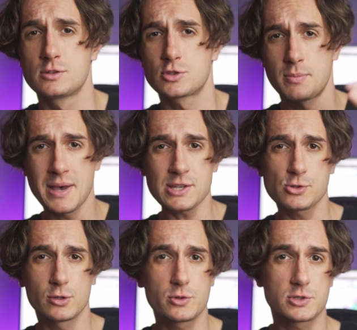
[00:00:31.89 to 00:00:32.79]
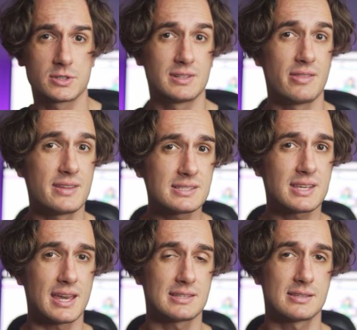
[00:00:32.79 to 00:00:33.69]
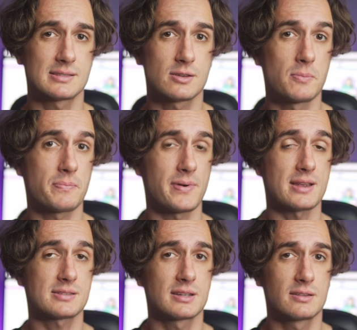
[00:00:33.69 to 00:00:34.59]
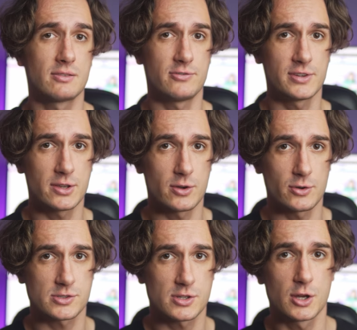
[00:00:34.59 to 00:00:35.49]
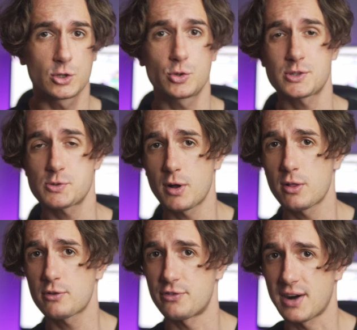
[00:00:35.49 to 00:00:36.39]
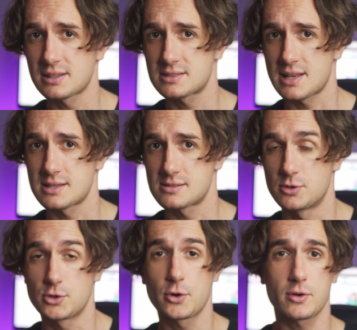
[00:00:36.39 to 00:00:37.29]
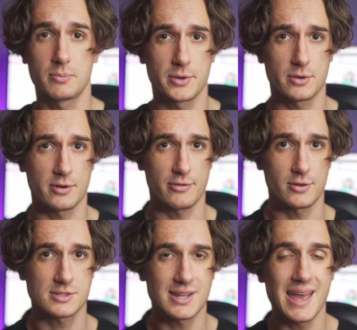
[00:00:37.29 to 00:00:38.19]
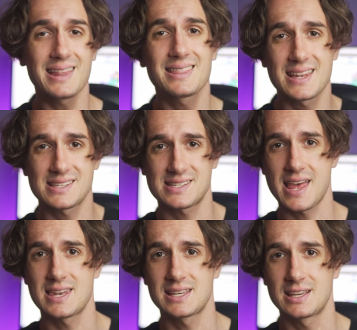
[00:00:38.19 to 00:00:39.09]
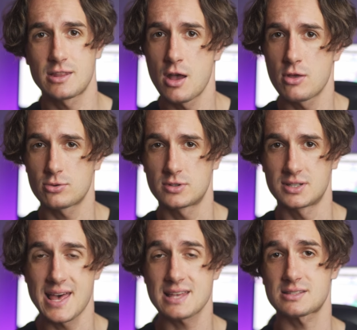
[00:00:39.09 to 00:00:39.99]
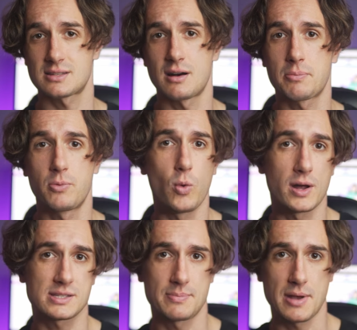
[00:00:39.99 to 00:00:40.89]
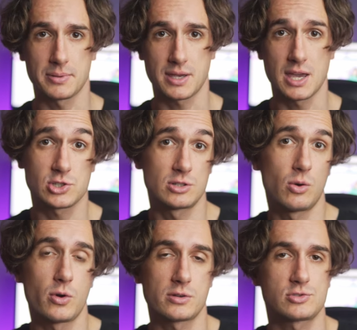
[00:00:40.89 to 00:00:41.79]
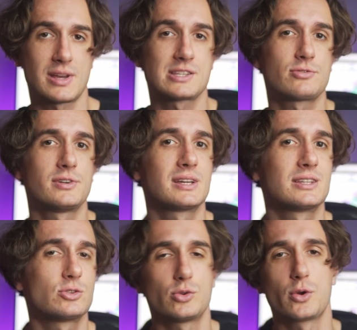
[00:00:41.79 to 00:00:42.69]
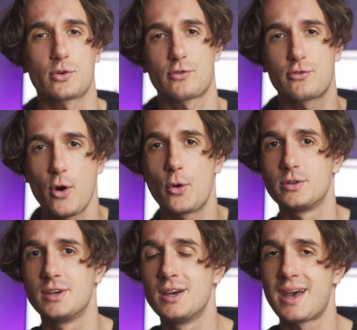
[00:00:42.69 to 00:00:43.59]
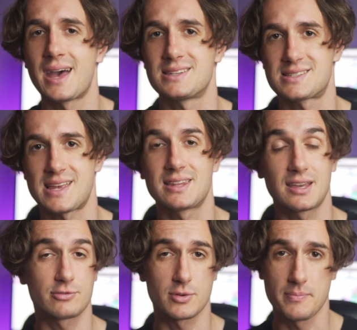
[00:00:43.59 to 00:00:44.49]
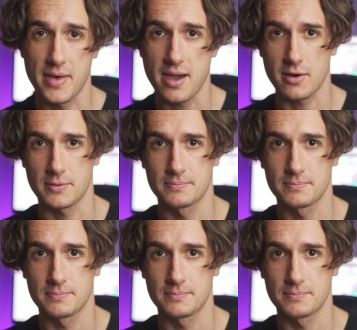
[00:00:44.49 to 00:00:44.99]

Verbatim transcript: So the best solution in this case is compressing the videos to a smaller file size on your computer first and then sending it to the desktop WhatsApp application or transferring it to your phone and sending it from there.